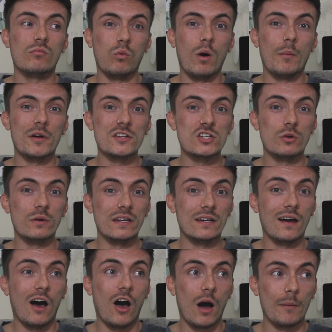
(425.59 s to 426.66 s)
what am I doing?
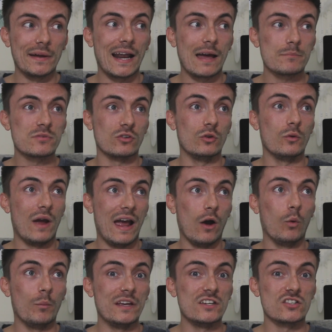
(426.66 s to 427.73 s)
I'm an absolute
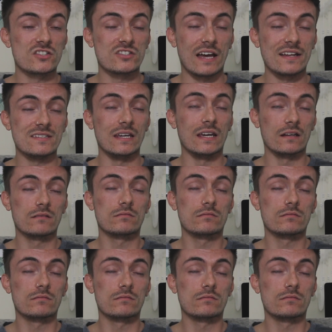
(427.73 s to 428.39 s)
helmet, just sat here,